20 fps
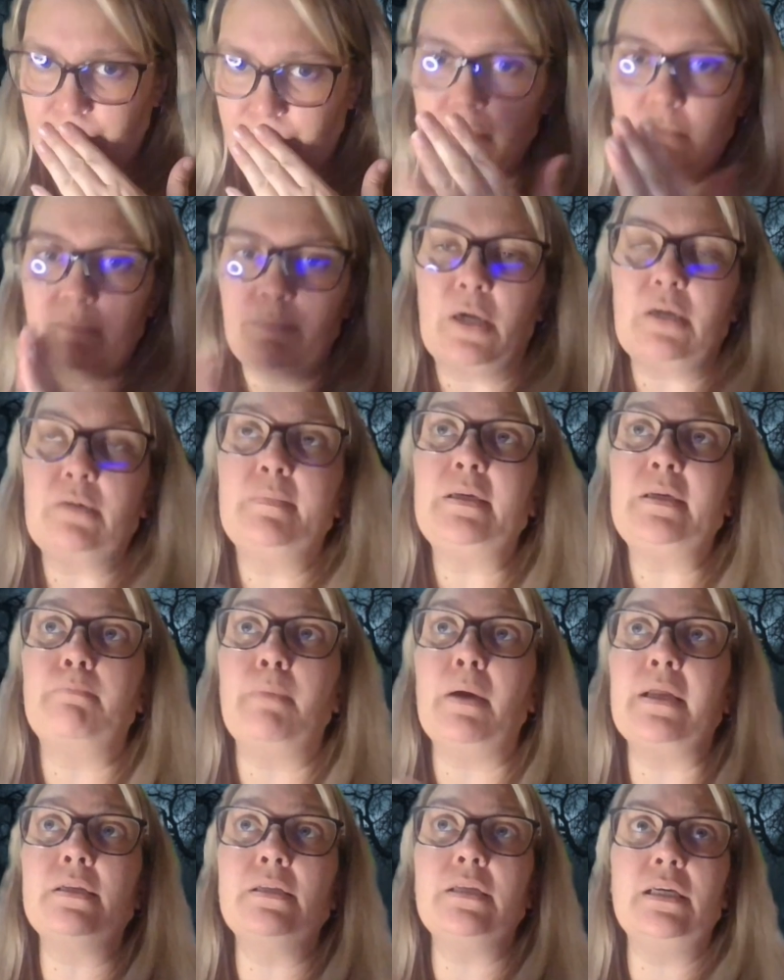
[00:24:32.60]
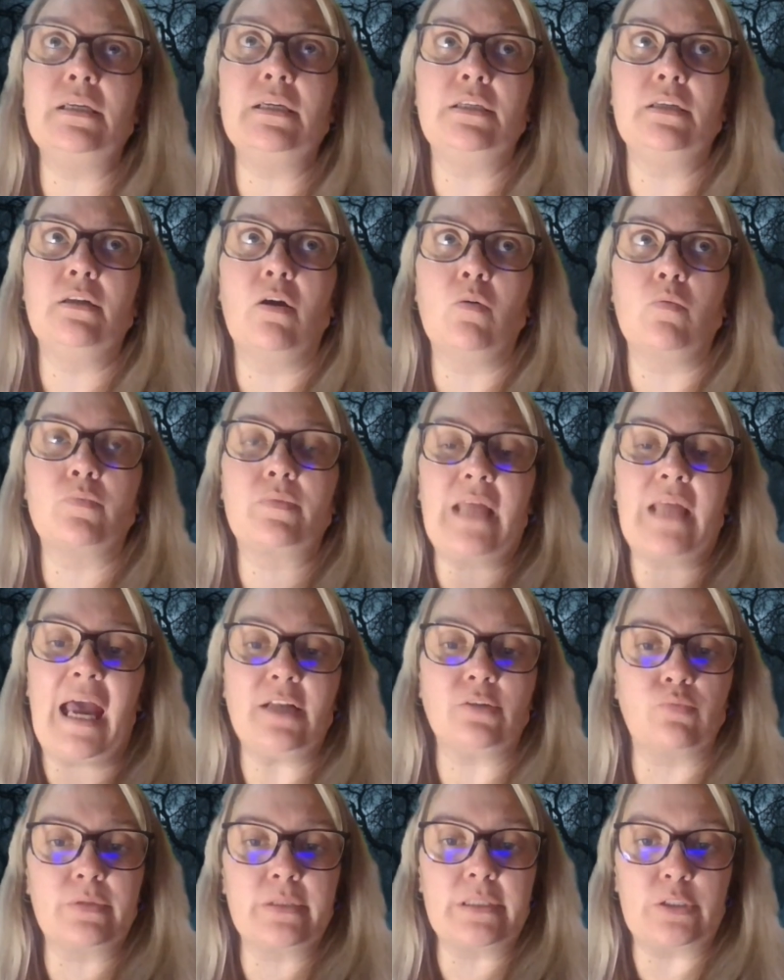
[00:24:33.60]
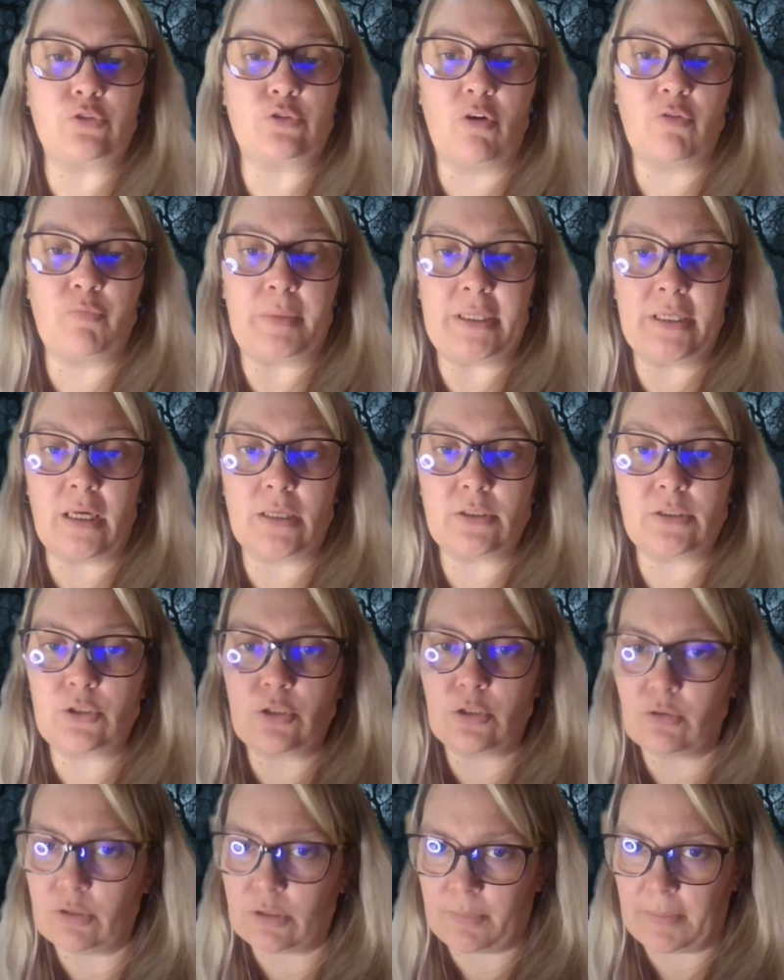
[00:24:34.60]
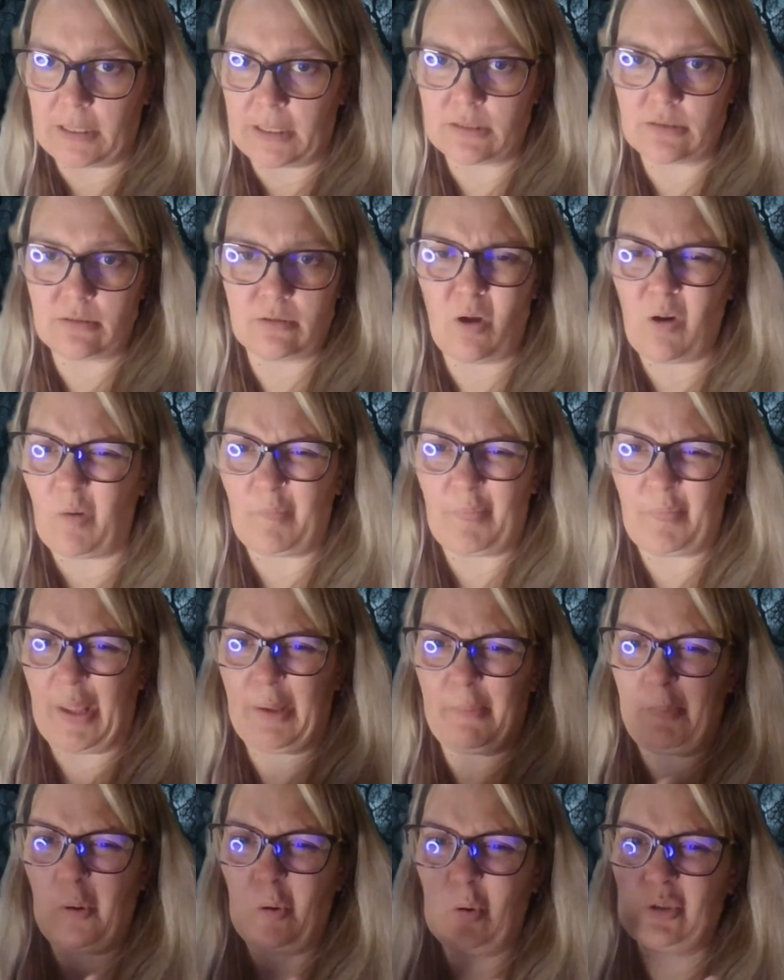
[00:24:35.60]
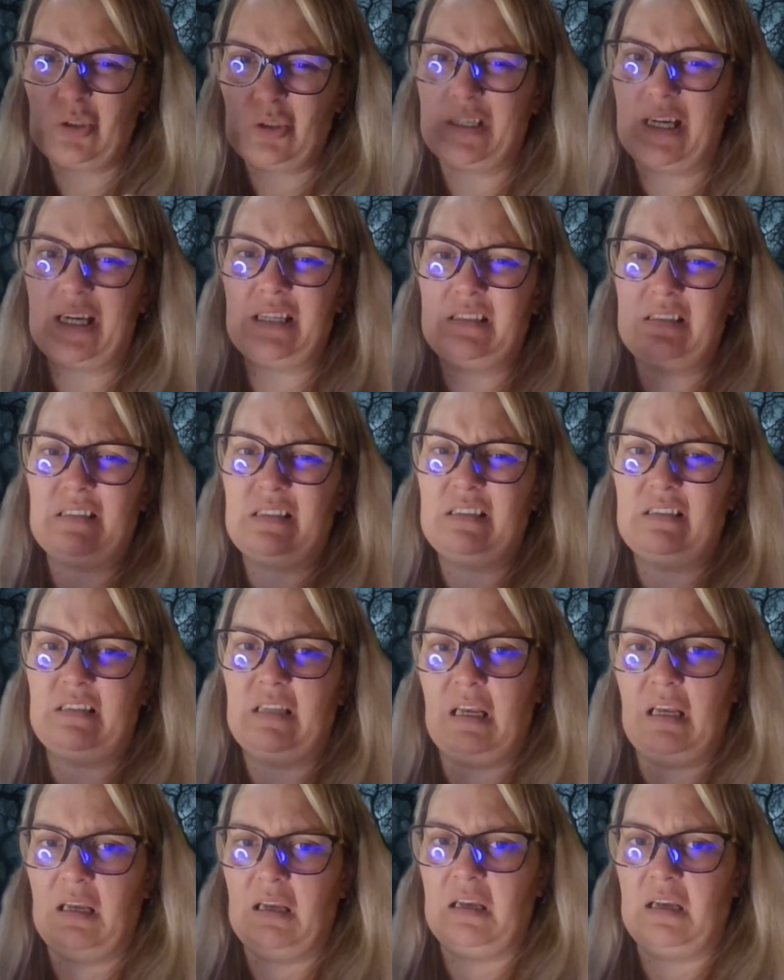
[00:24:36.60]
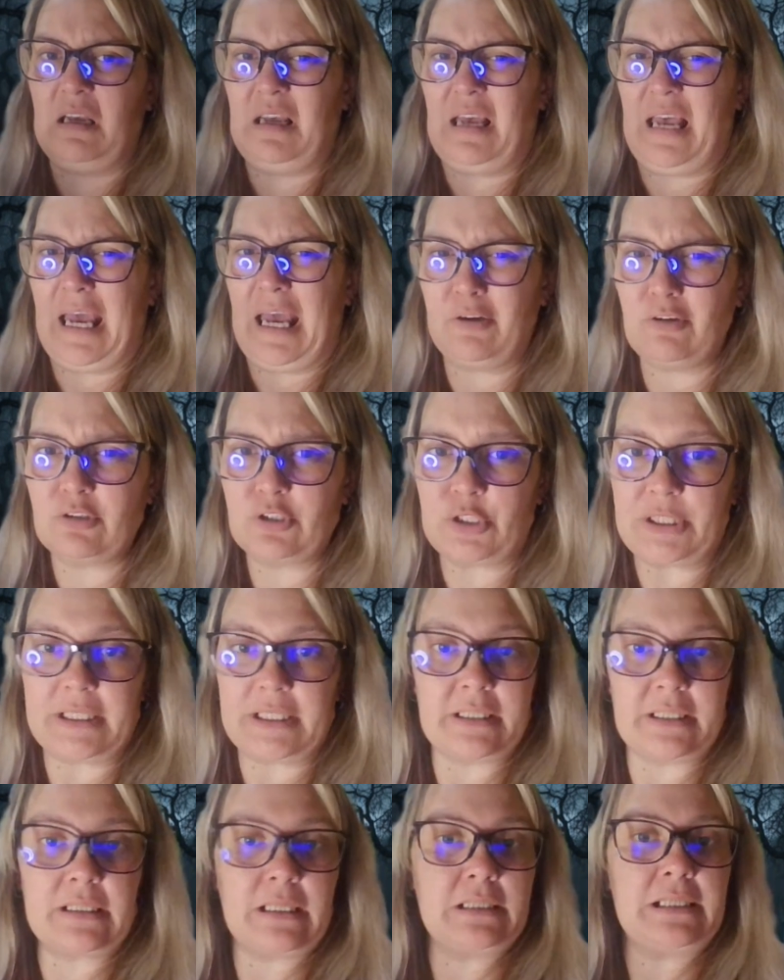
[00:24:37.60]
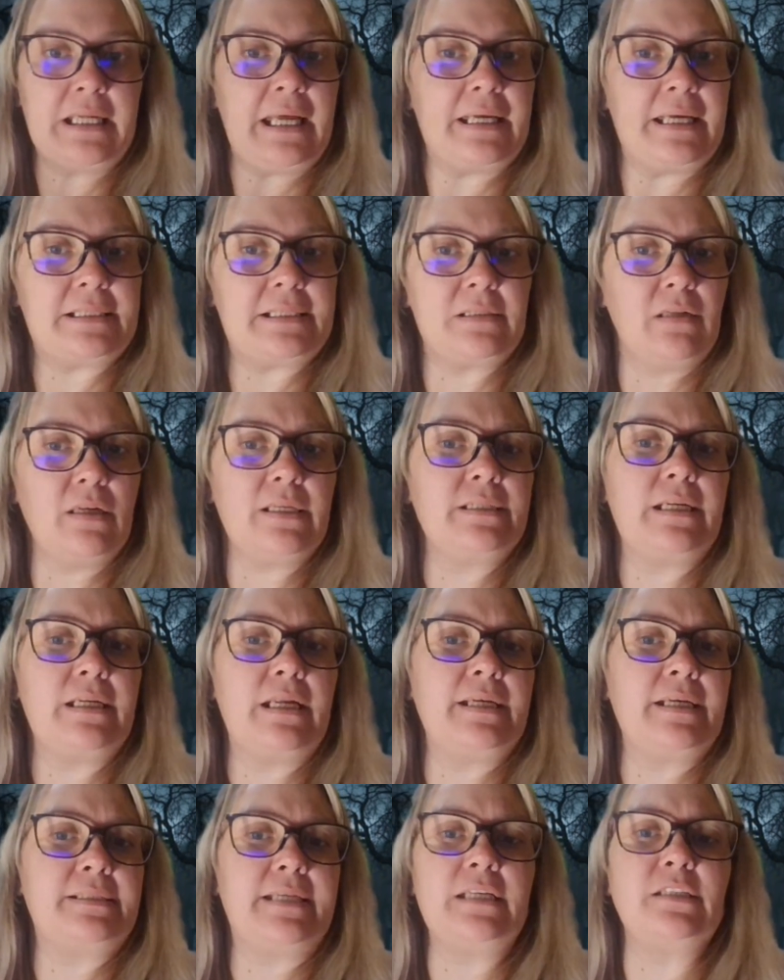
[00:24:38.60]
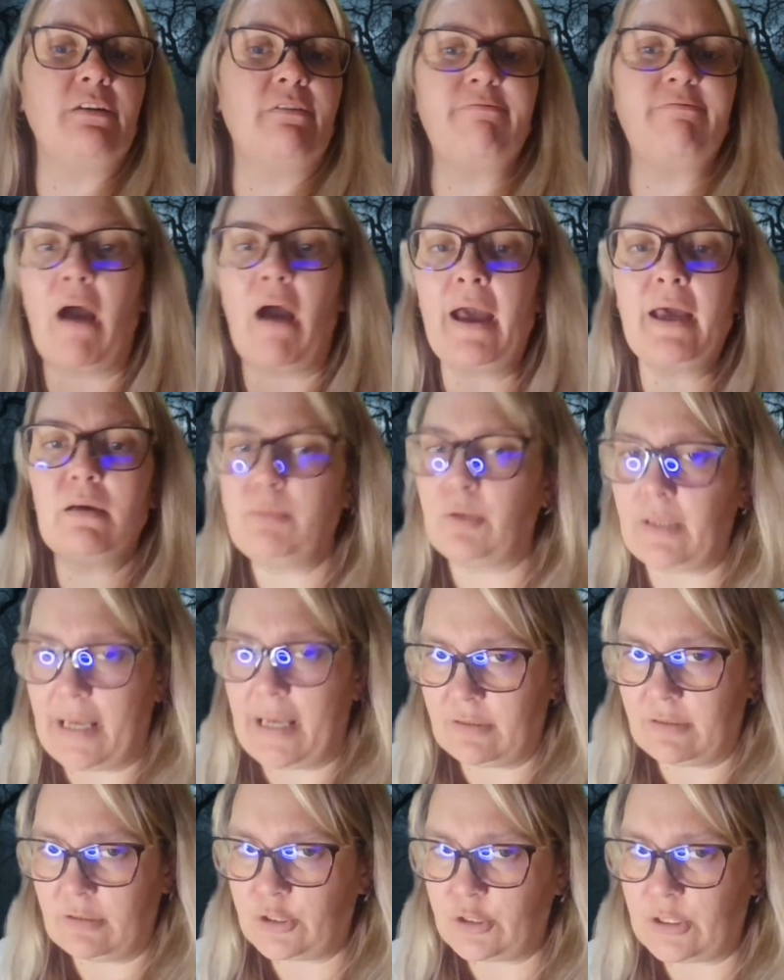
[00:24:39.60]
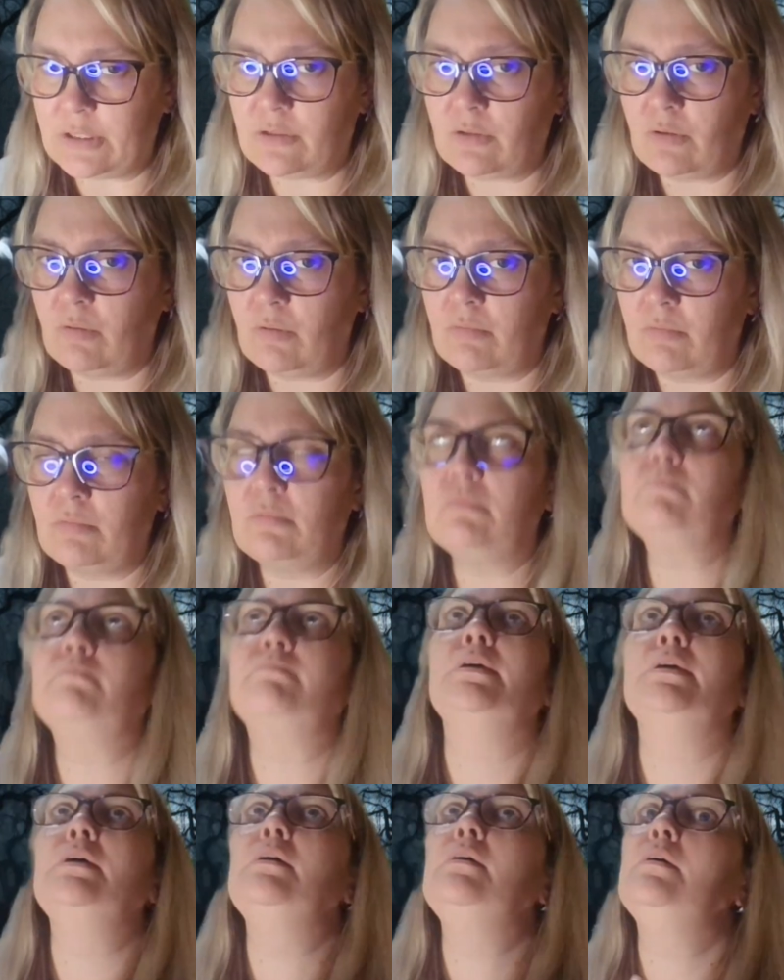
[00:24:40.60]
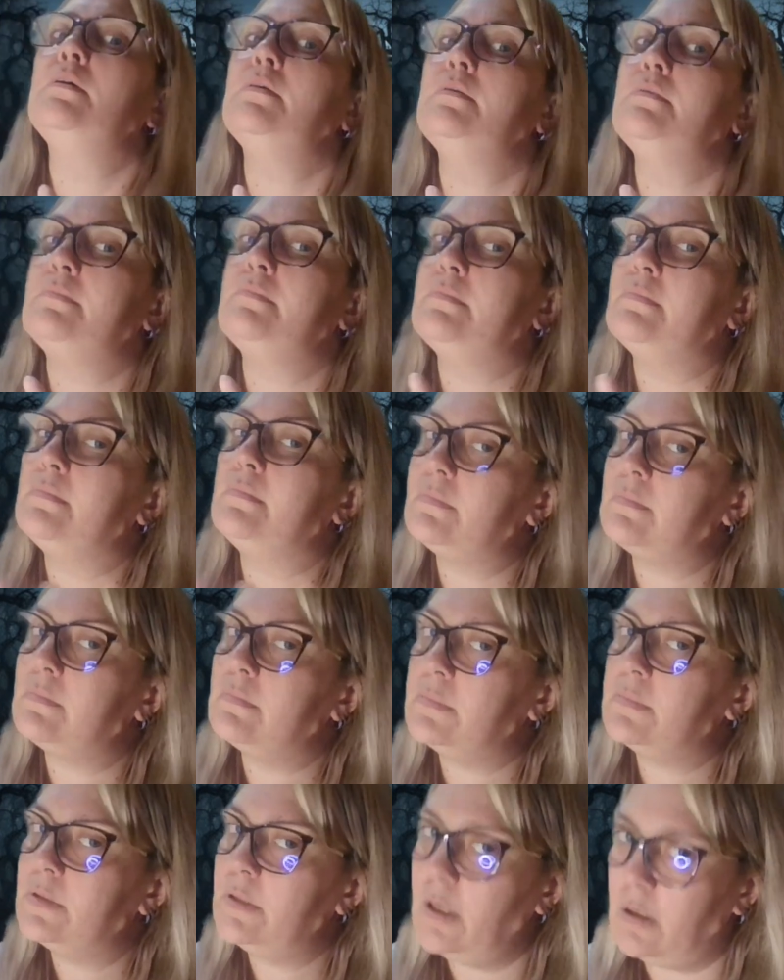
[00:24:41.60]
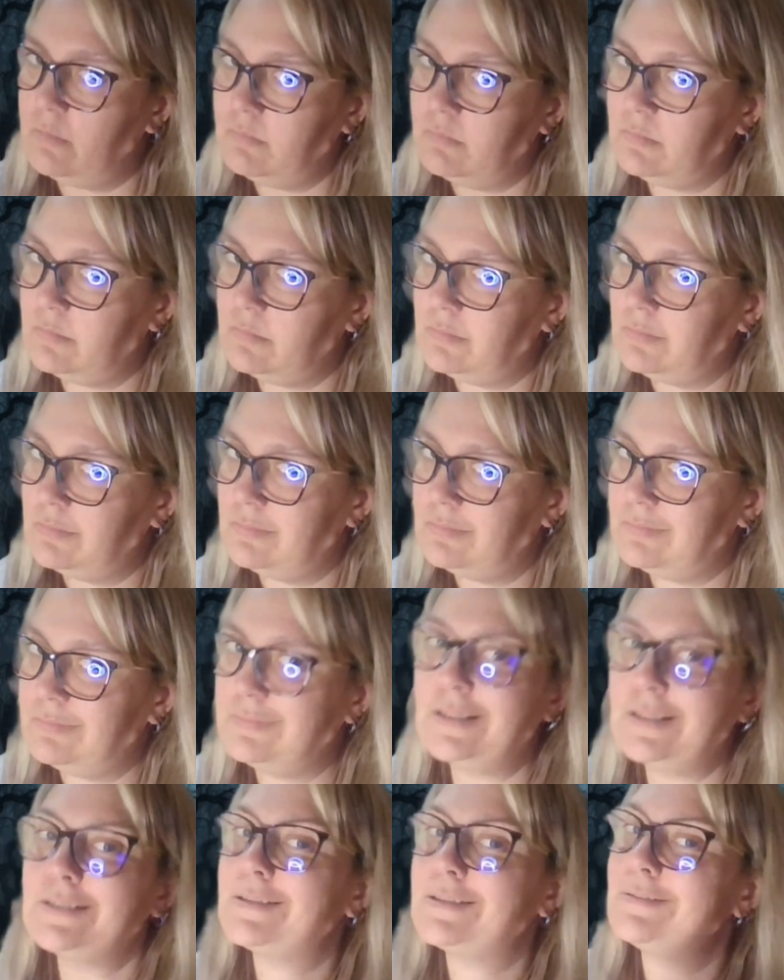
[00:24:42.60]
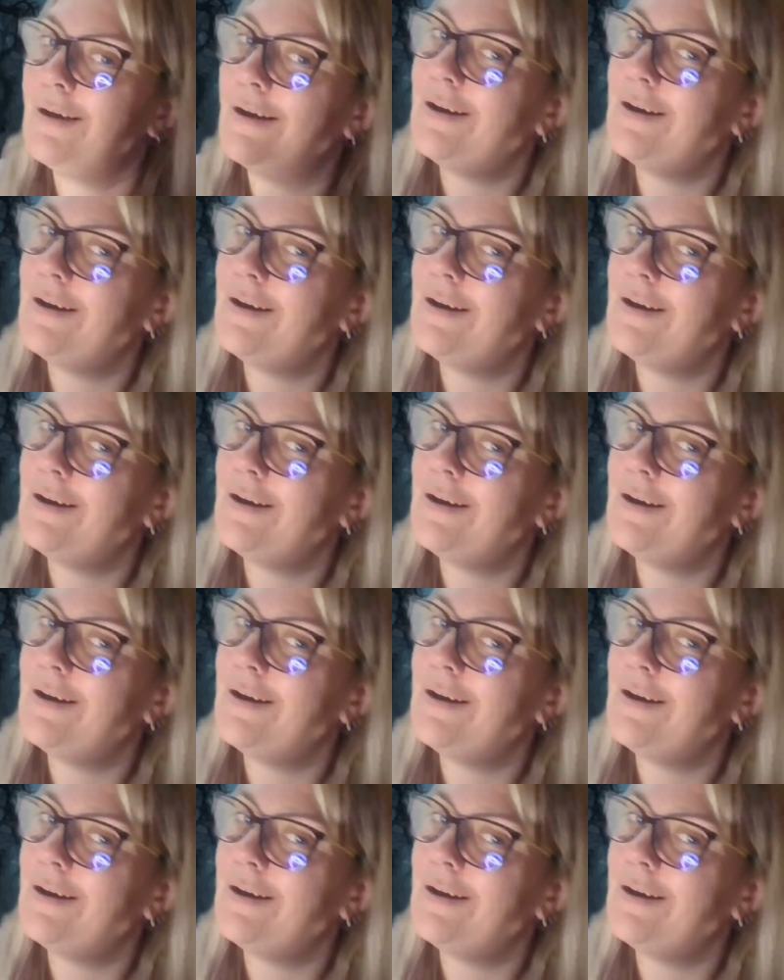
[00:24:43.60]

Pardon me, but that really drove me nuts too, is because no, a poltergeist is energy. It's not an identifiable energy. So no, it's not.